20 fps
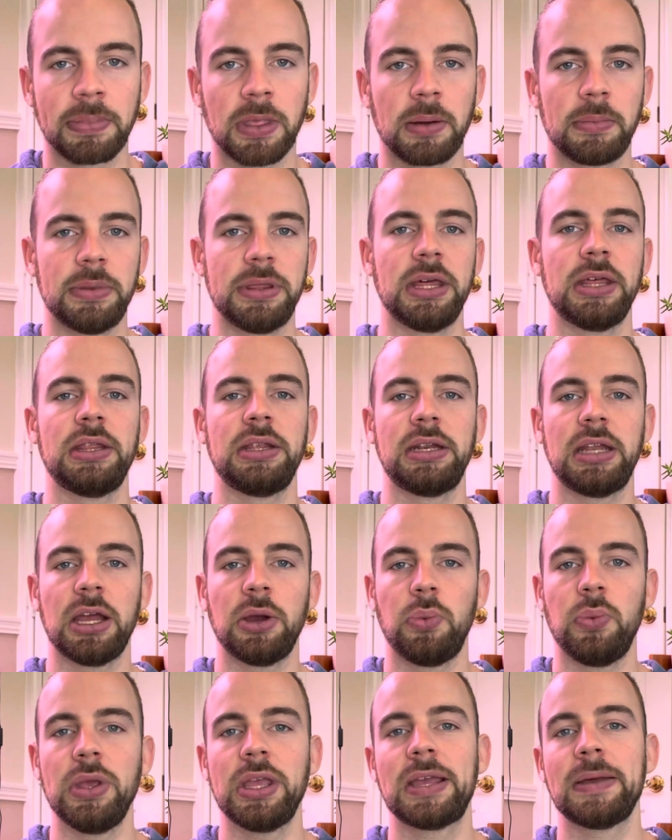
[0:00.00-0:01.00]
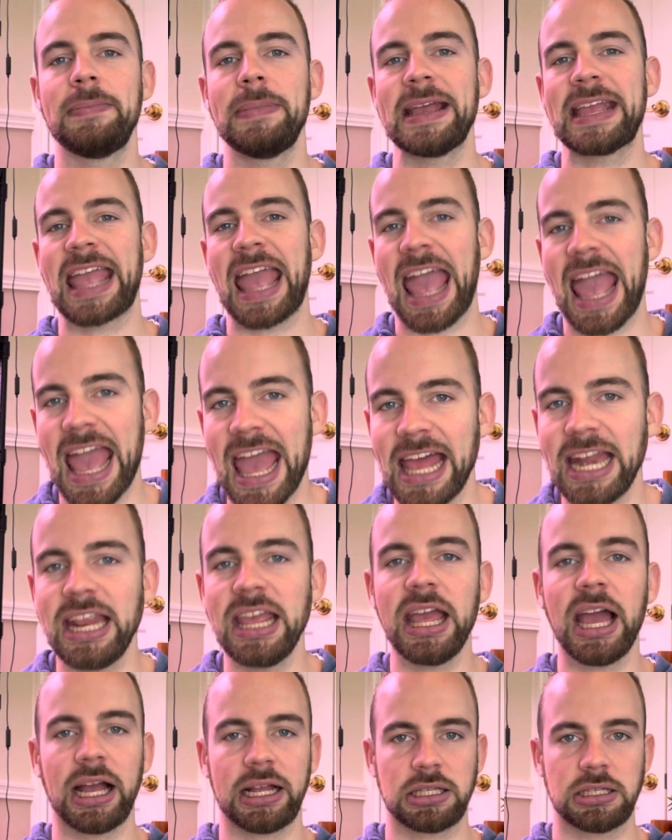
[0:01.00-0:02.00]
But at the end of the day, we can make
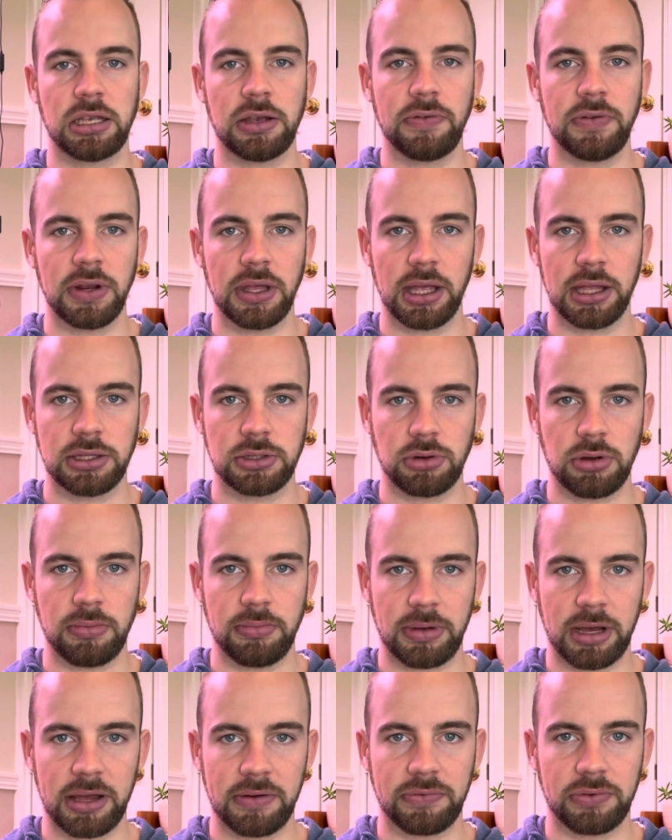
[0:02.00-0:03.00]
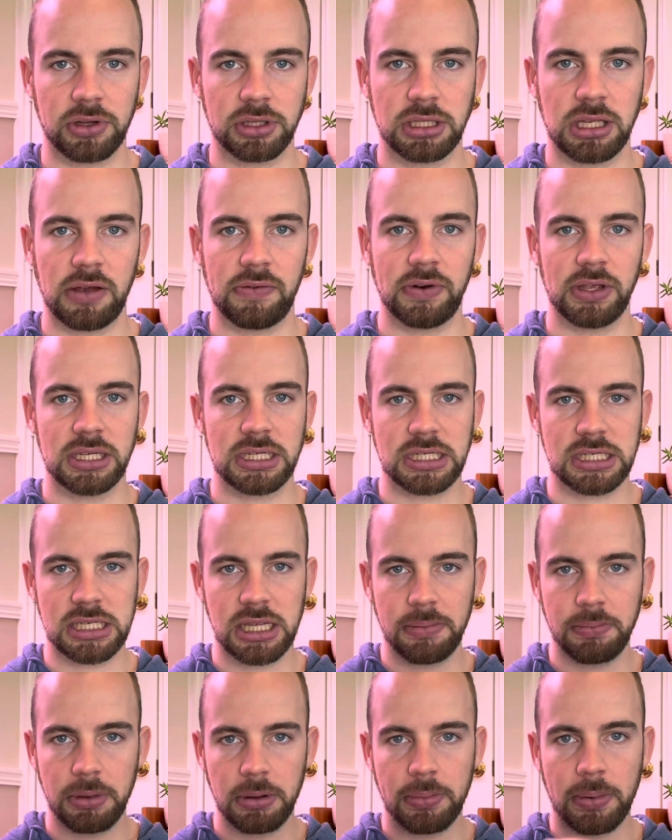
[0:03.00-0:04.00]
any activity into a mindful activity
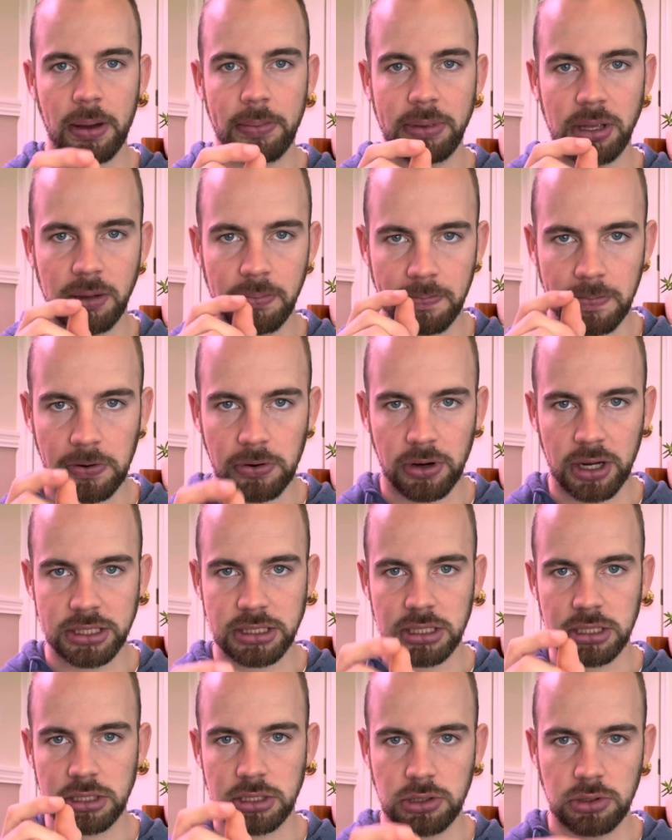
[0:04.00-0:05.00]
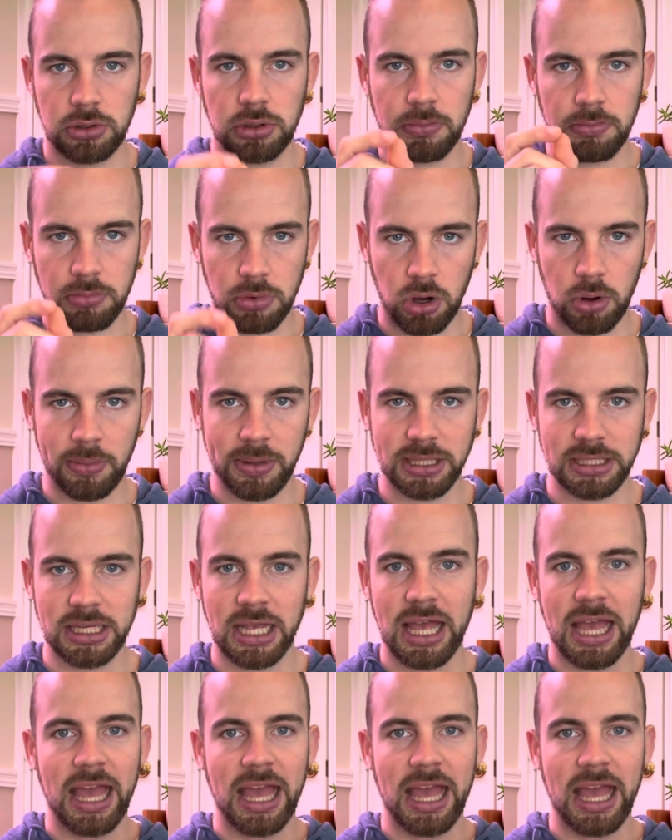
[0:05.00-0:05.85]
simply by being present to the moment